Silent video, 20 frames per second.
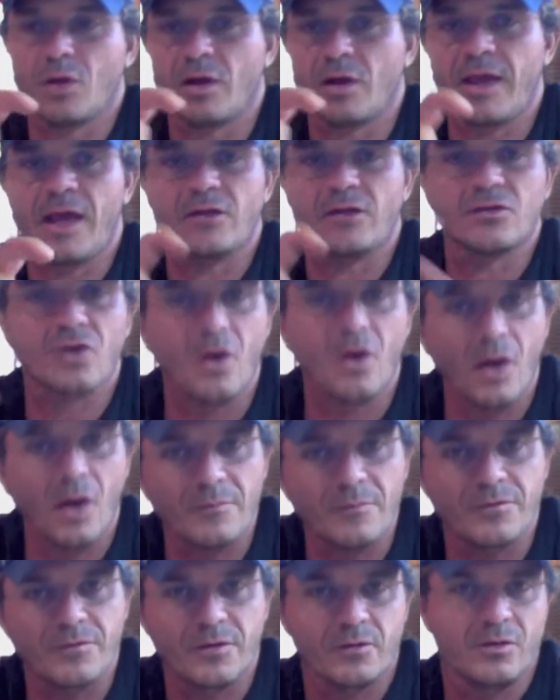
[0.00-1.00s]
Block out
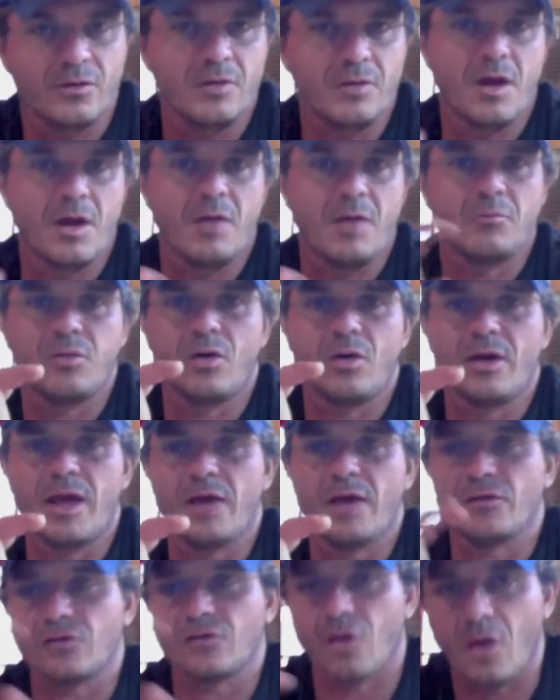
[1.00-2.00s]
time for your email,
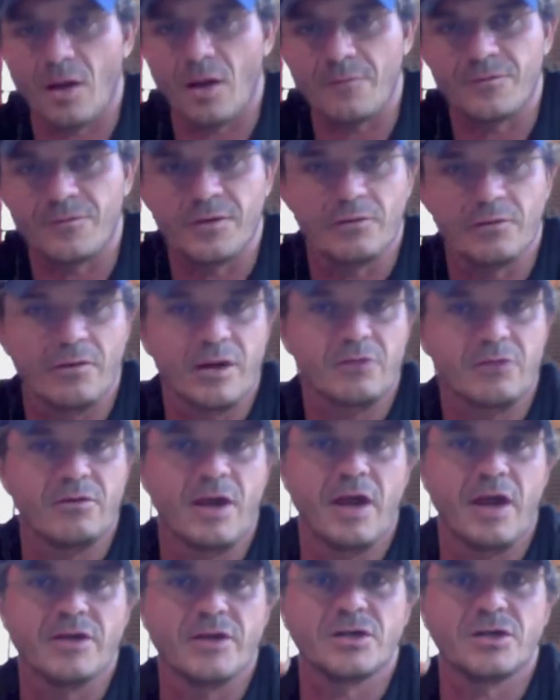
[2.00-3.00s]
block out time for your
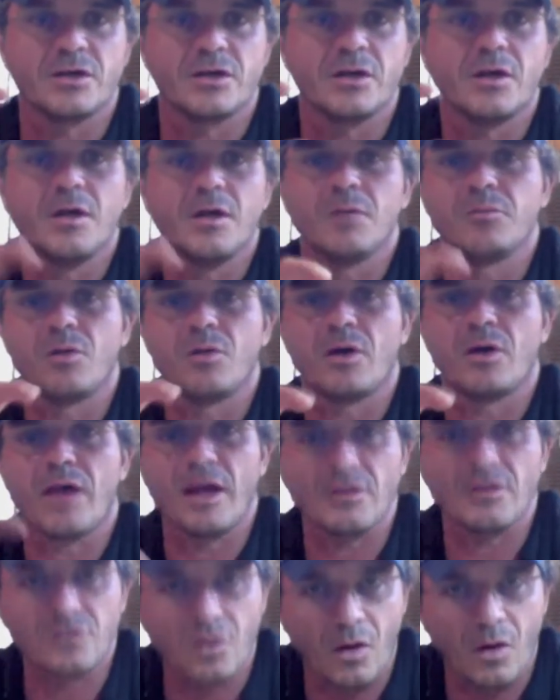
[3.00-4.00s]
recreation,
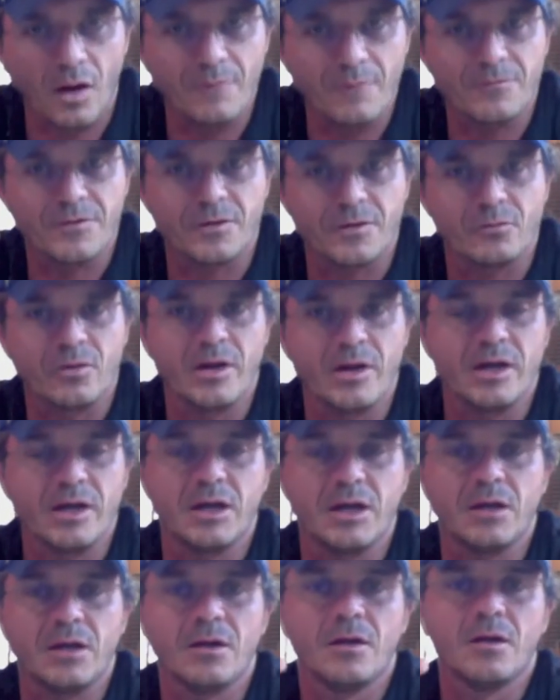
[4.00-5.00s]
block out time for your
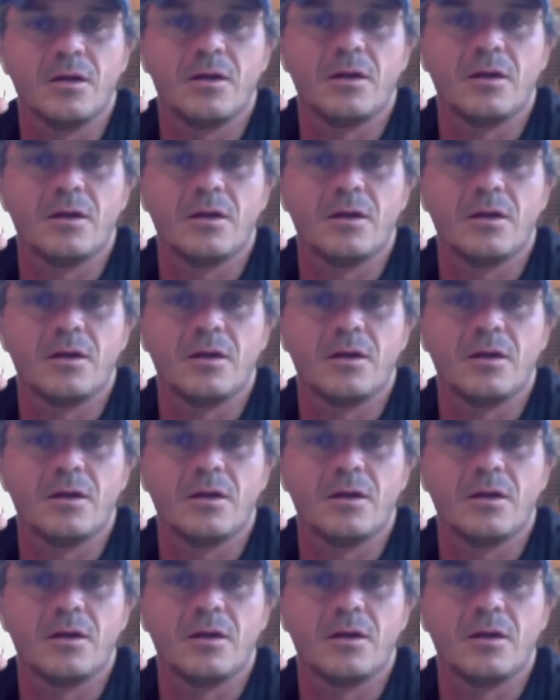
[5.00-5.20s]
reading,